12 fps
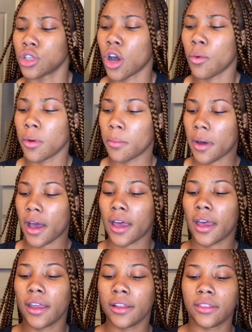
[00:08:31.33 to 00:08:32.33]
go with
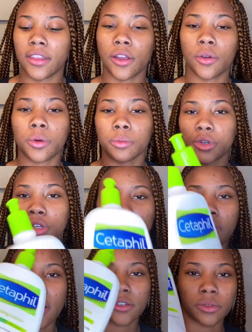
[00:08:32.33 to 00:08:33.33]
my thicker
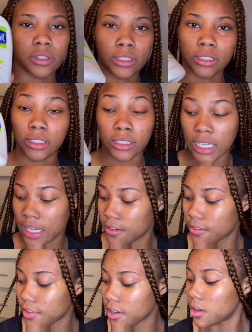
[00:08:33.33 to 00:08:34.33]
moisturizer, which is the
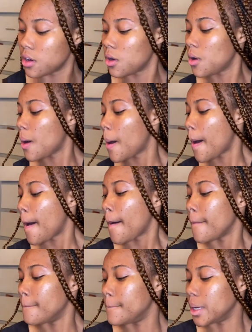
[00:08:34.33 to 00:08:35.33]
Cetaphil,
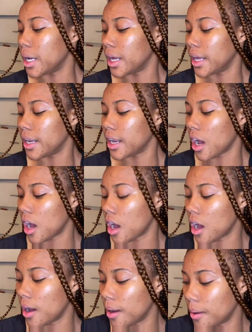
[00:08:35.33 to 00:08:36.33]
but
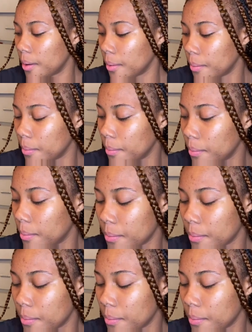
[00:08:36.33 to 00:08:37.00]
um,